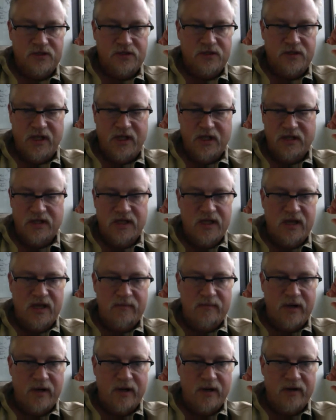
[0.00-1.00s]
hit the
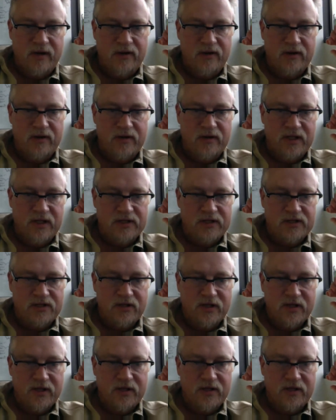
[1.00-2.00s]
up arrow and let's
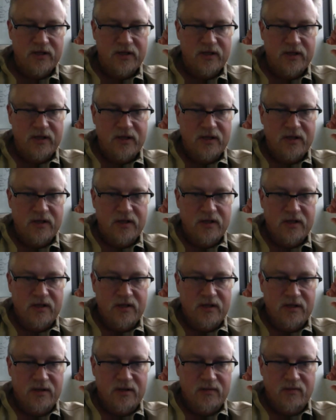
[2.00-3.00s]
look at
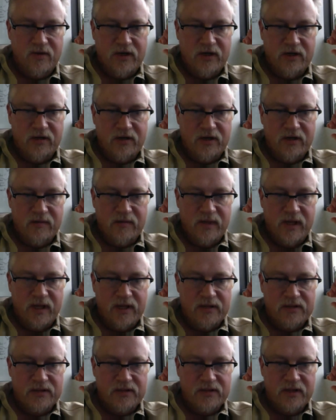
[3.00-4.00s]
one of your
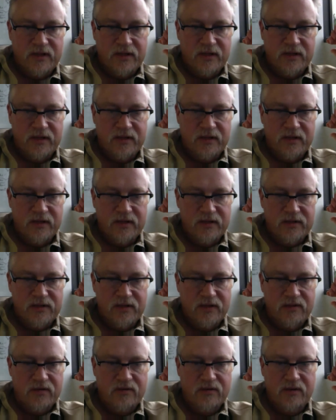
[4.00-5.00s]
commands here.
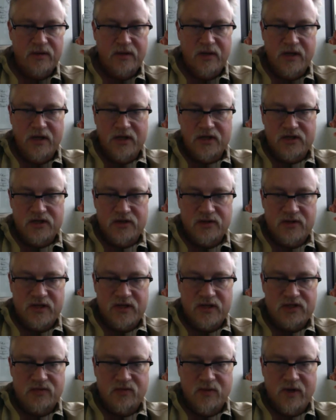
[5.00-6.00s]
So
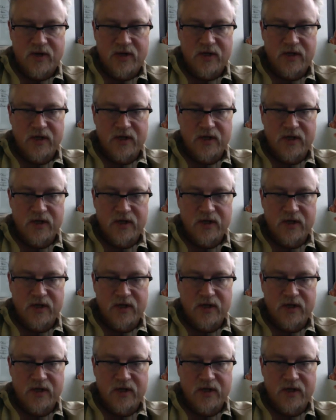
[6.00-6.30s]
this one